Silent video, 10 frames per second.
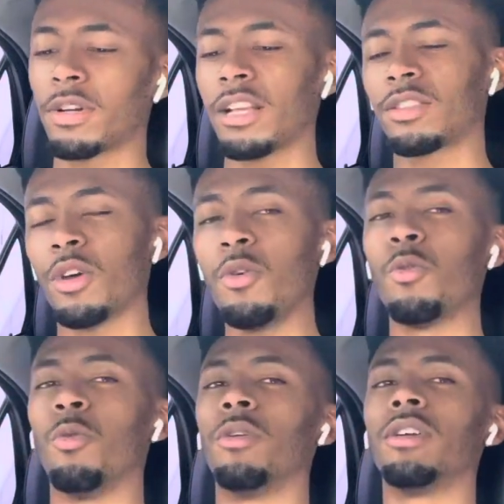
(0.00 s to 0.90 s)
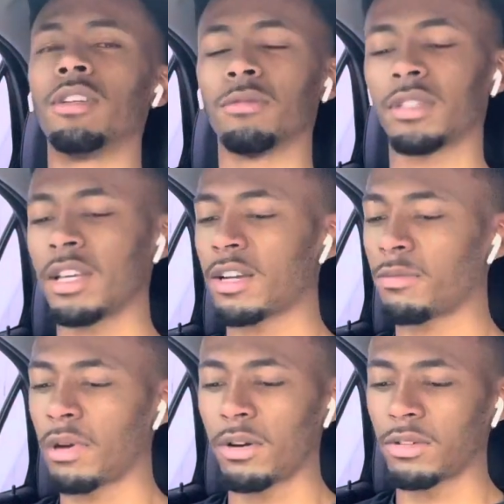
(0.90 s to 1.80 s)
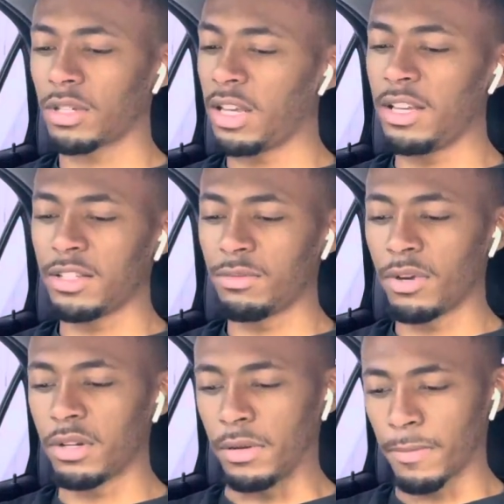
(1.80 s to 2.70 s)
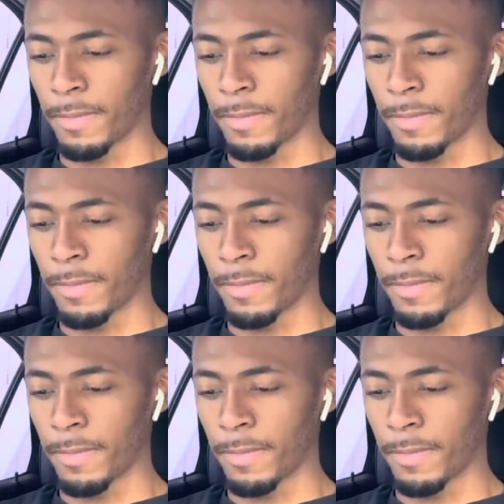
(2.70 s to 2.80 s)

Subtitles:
They threw. You know what I'm saying, bro? Easy money.